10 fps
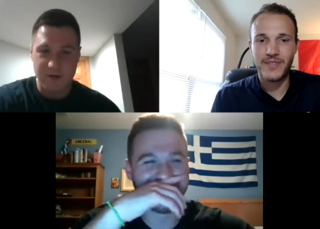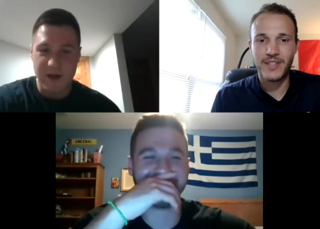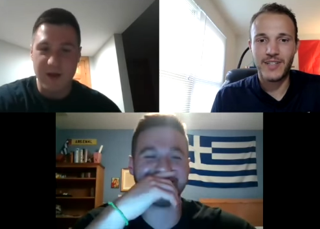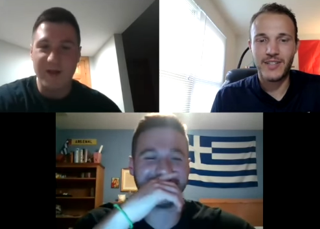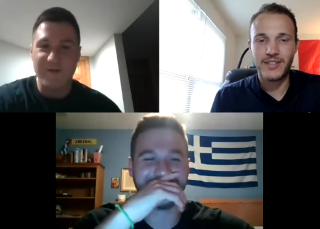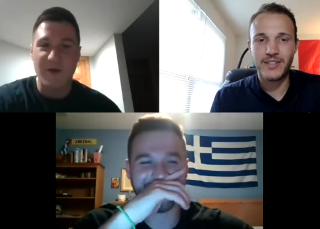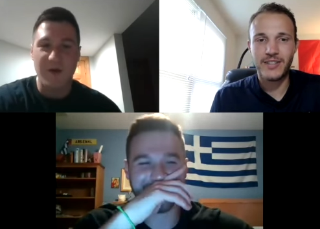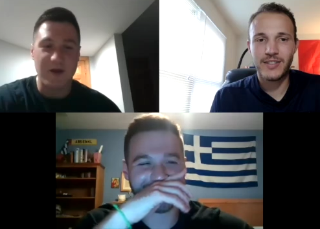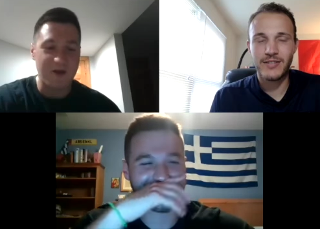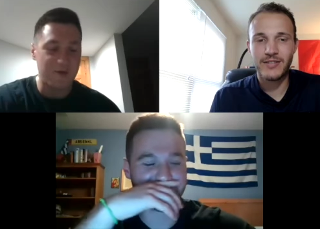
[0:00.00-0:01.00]
Speaker 1: any
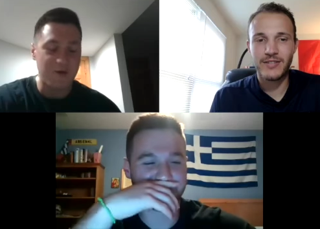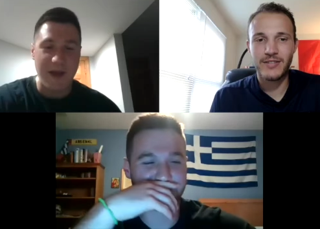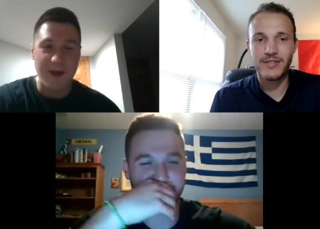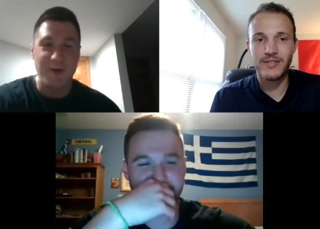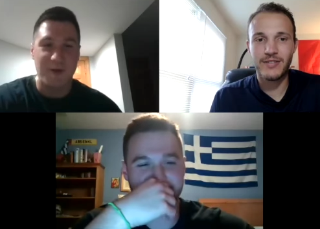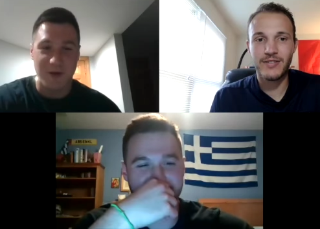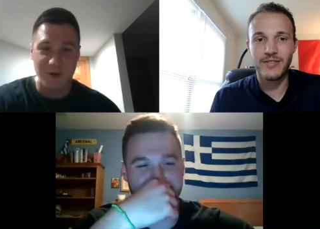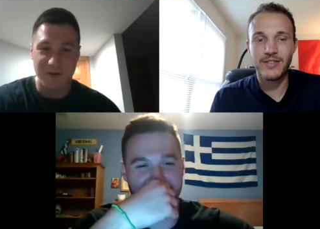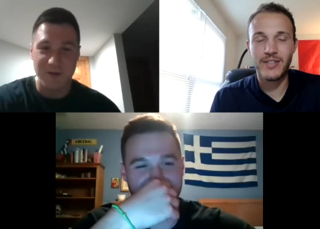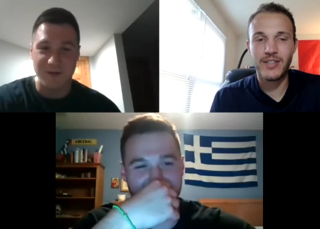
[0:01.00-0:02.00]
vote, any
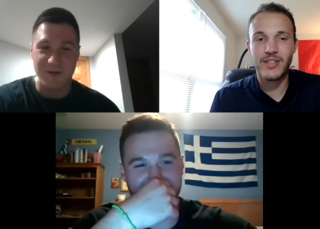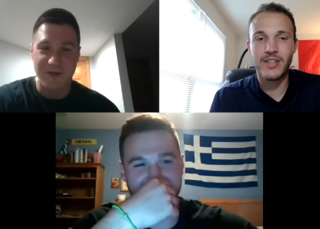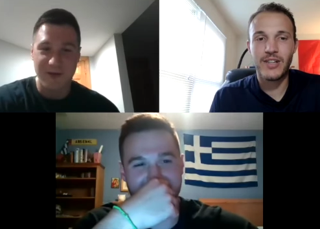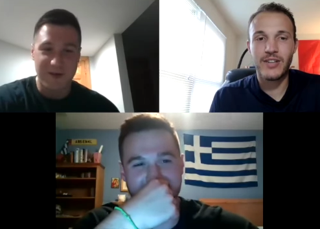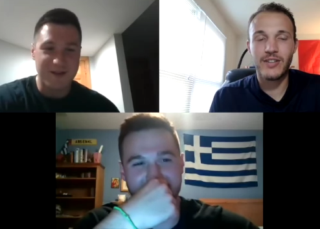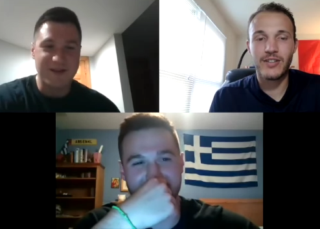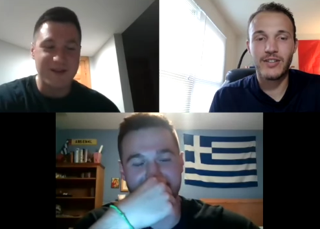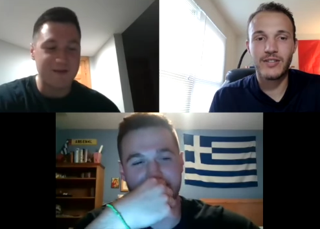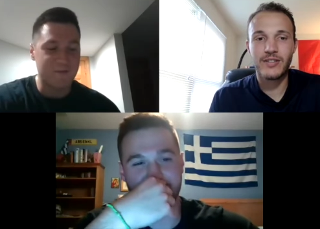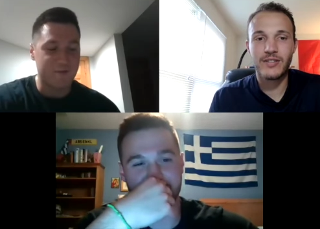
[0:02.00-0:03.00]
vocabulary you can, a
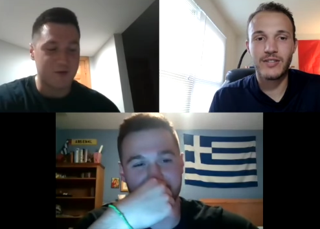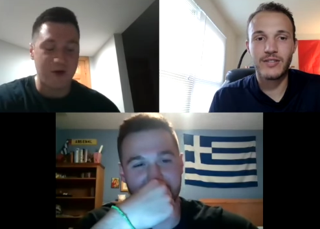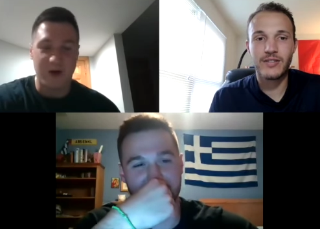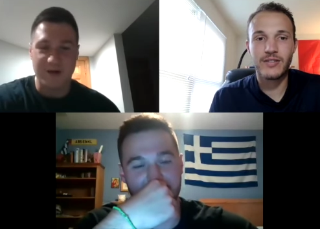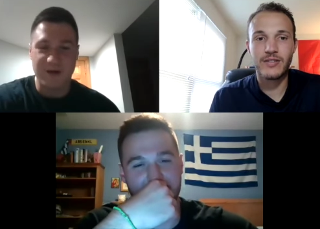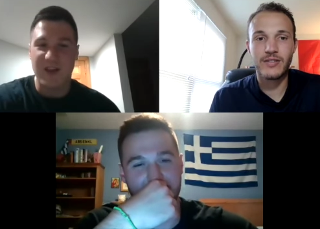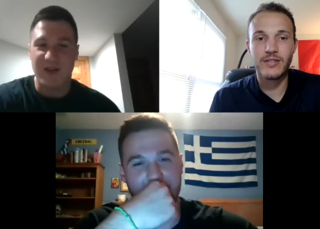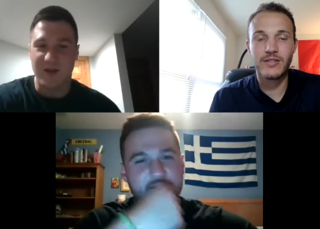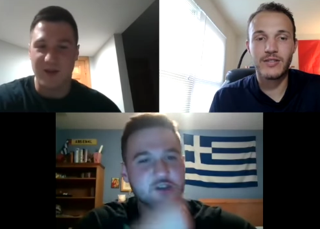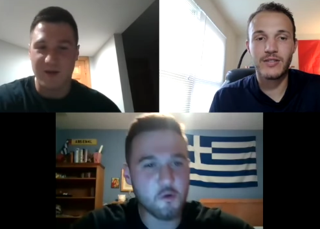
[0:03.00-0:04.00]
synonym for tossed,
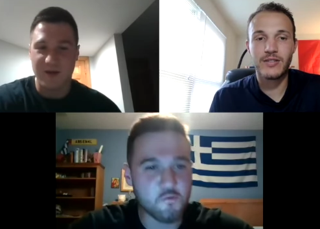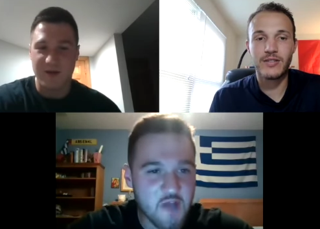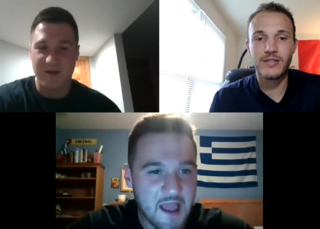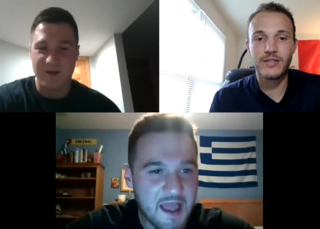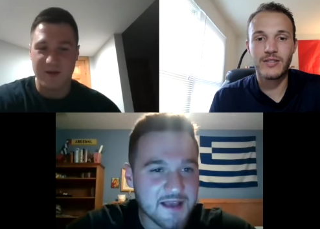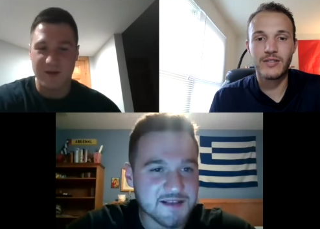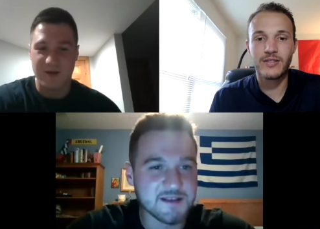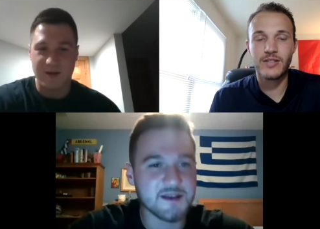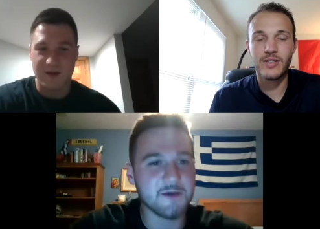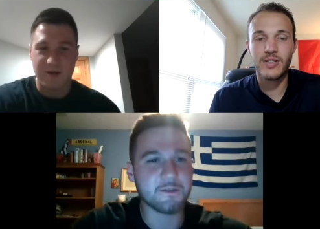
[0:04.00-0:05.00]
anything. He's so fast.
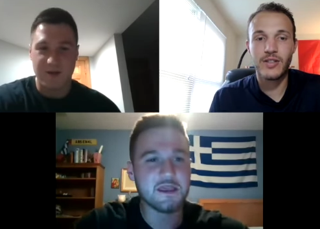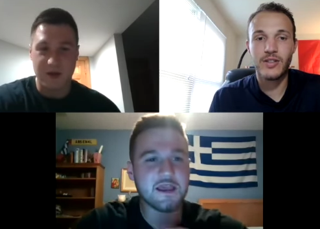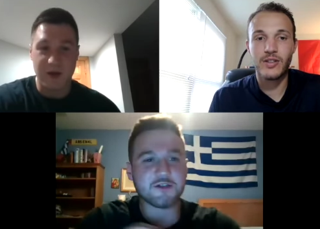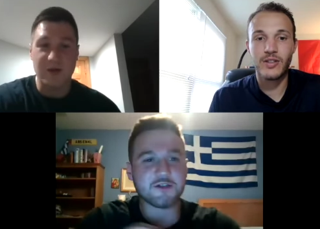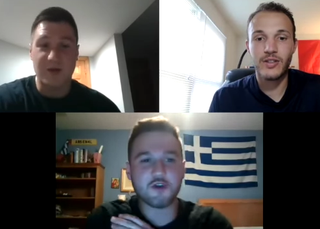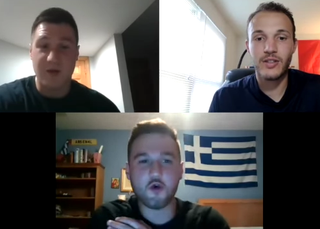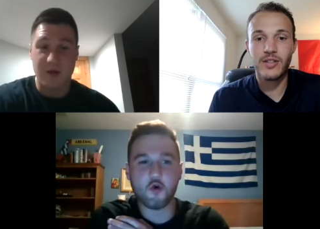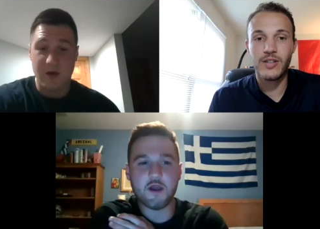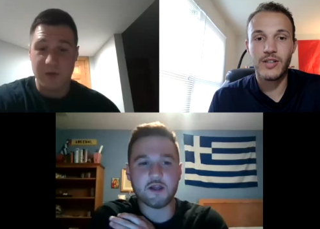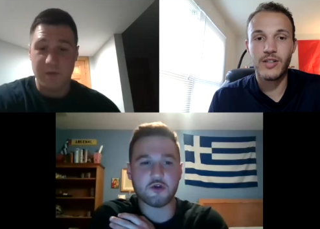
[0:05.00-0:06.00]
He got He's, so
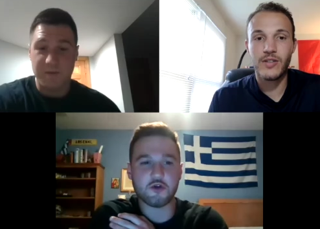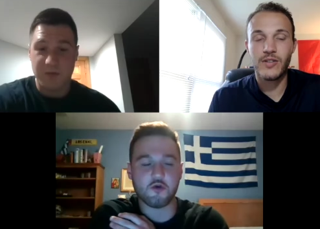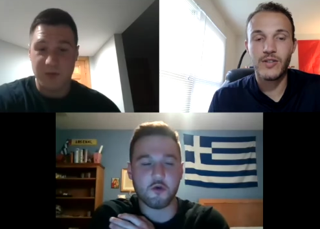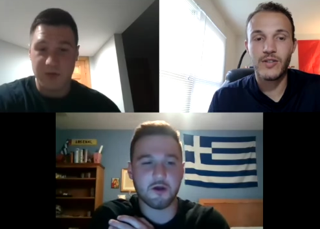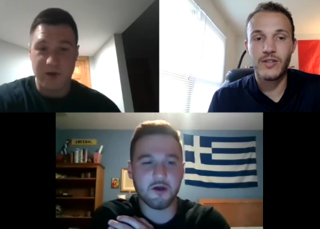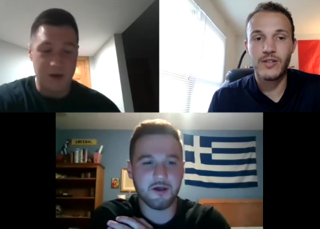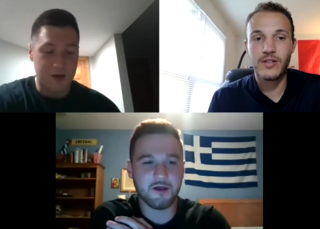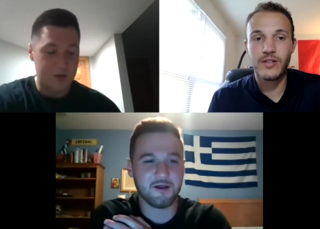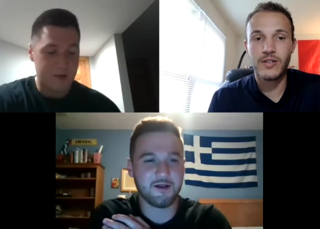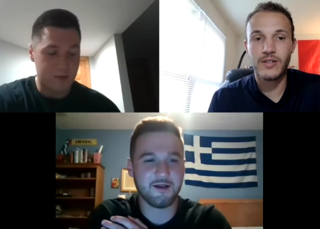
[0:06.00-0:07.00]
quick too. Yeah,
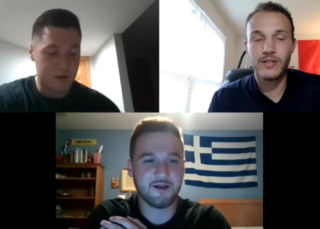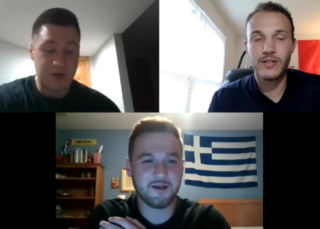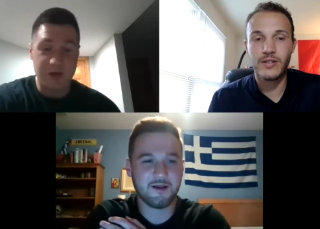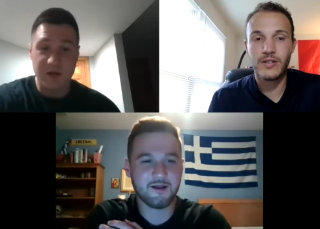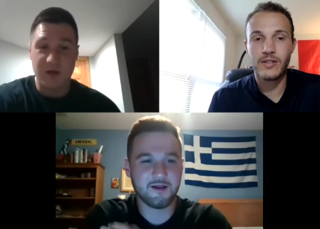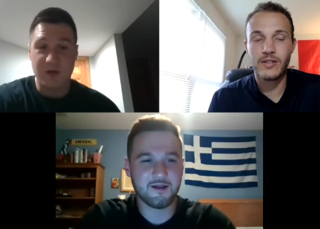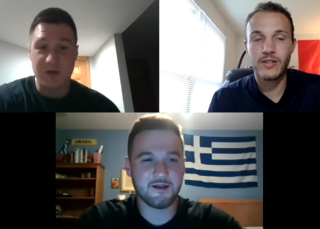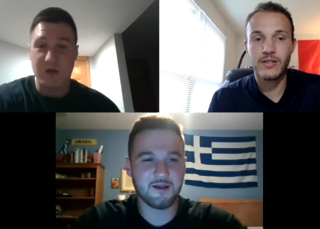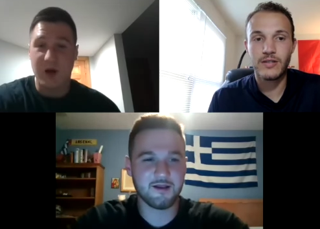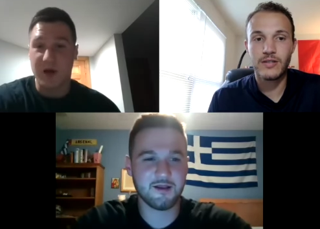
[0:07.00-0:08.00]
the the
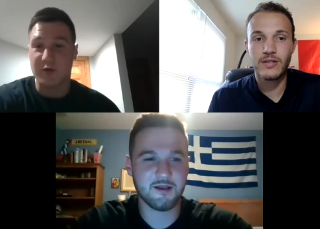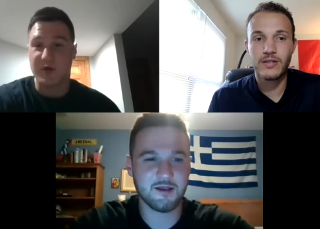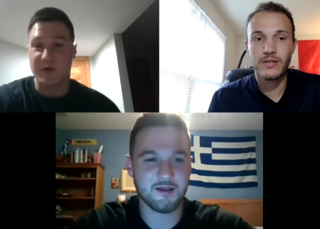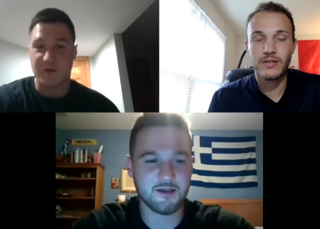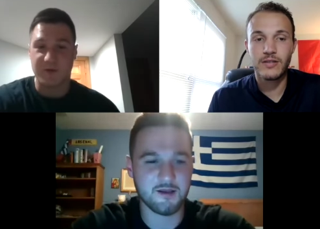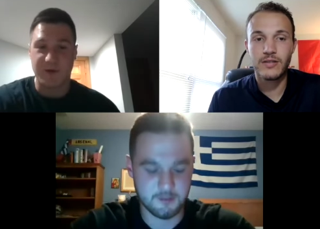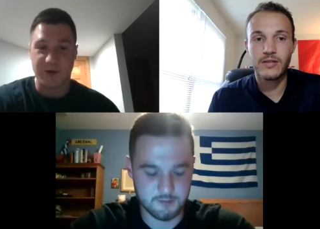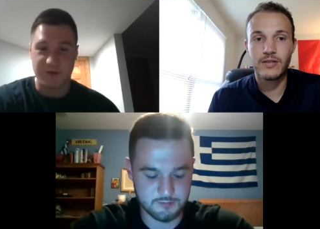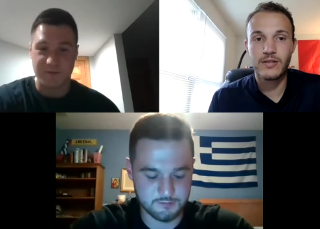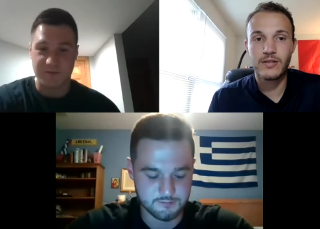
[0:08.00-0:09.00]
Lukaku
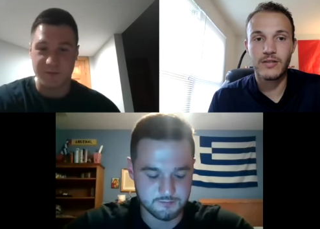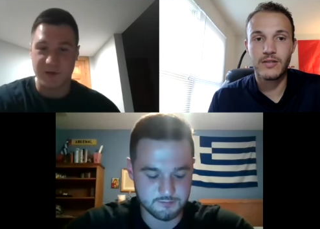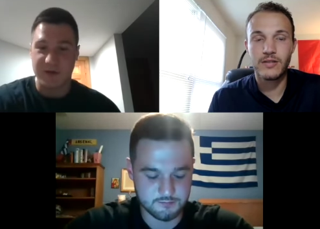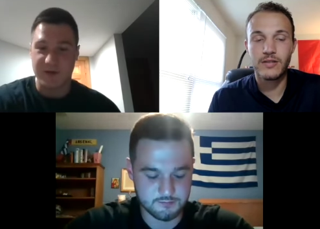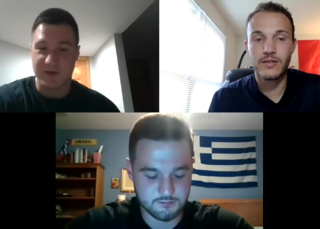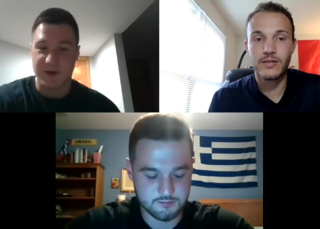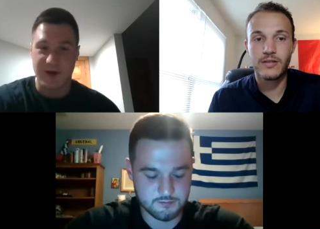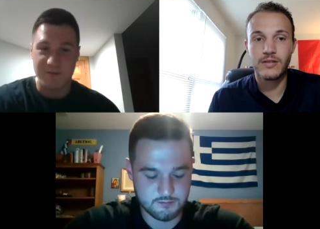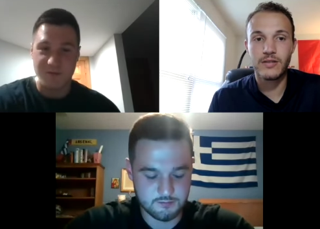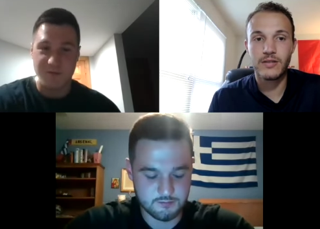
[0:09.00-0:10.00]
disrespect needs to
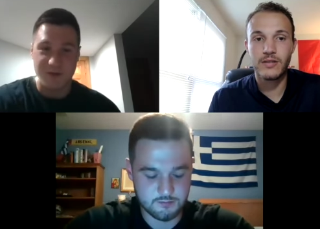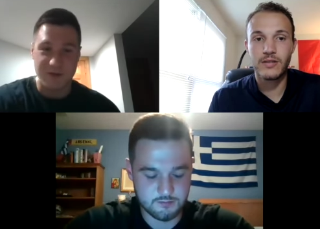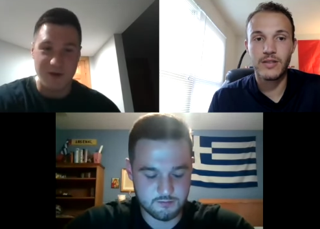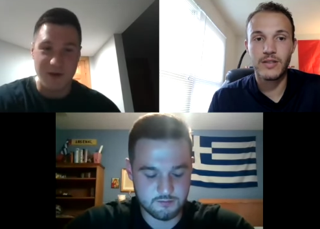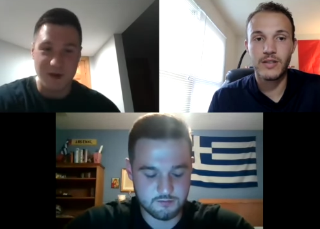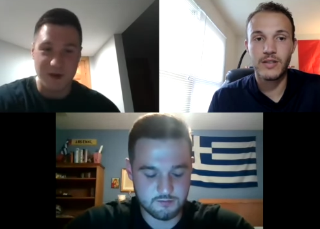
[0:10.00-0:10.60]
stop. And I'm,